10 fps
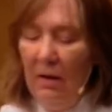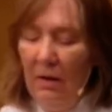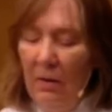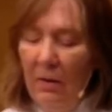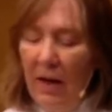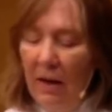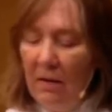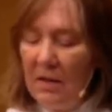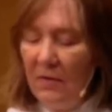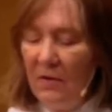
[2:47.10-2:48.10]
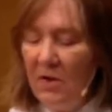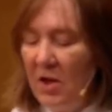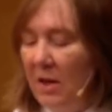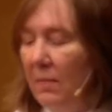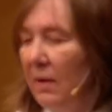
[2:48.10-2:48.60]
who cares for
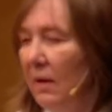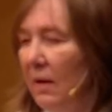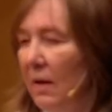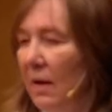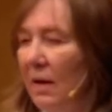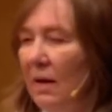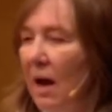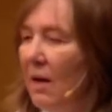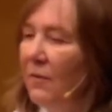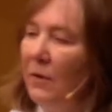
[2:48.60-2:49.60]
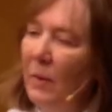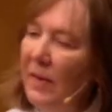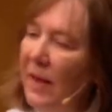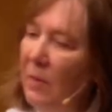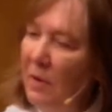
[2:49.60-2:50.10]
sheep, not for what
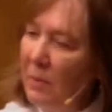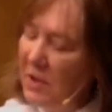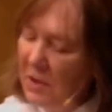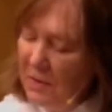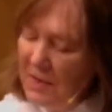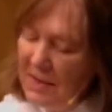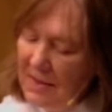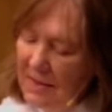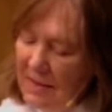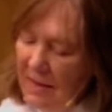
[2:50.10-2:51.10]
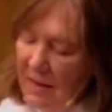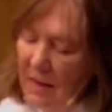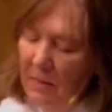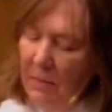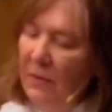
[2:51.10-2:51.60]
they would produce,
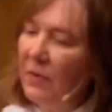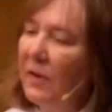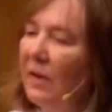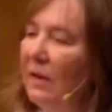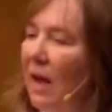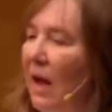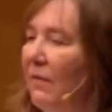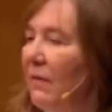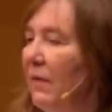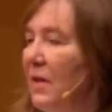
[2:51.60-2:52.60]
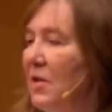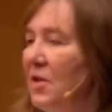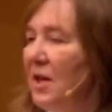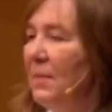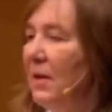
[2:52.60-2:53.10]
but for the love of the
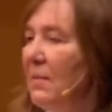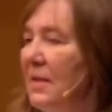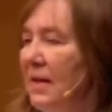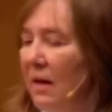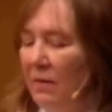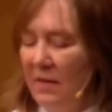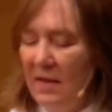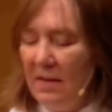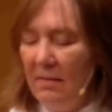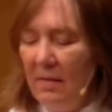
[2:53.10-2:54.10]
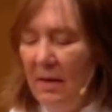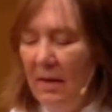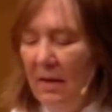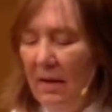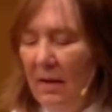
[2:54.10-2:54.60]
sheep themselves,
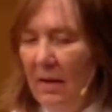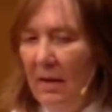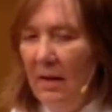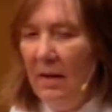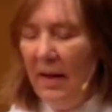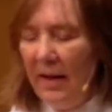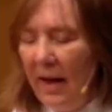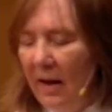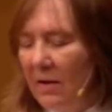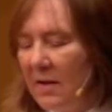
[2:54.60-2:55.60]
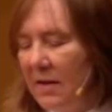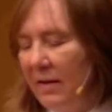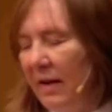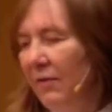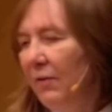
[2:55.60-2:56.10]
and cares that
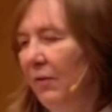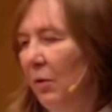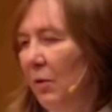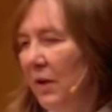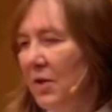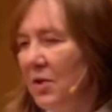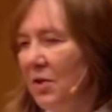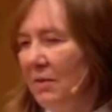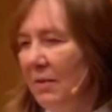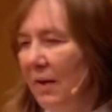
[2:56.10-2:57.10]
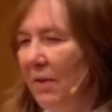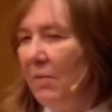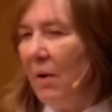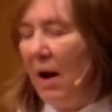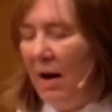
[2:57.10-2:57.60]
they flourish and
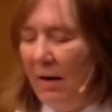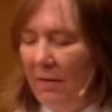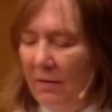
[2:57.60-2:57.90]
thrive.